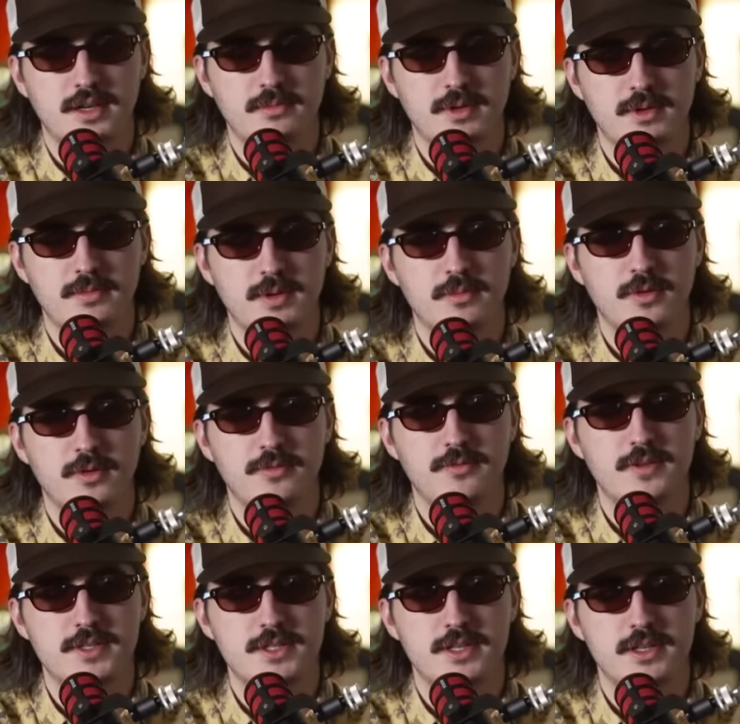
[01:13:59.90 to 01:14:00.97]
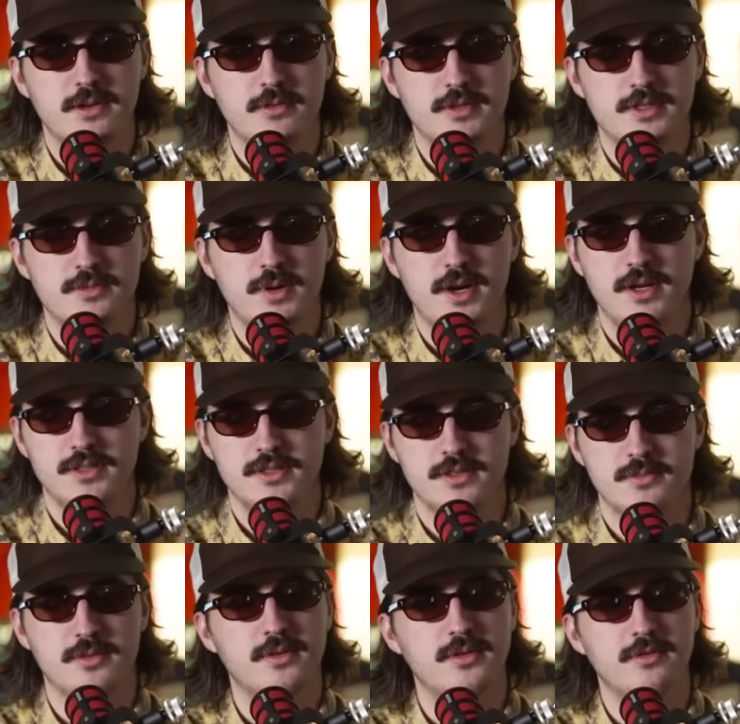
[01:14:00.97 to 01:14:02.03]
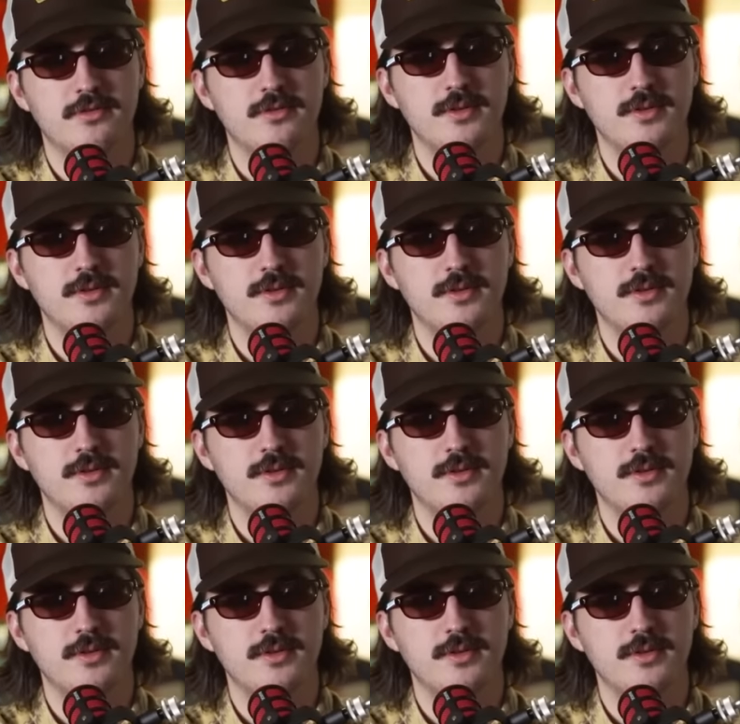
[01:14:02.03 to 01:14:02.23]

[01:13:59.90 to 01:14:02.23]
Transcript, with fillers: be more fiscally responsible. Yeah,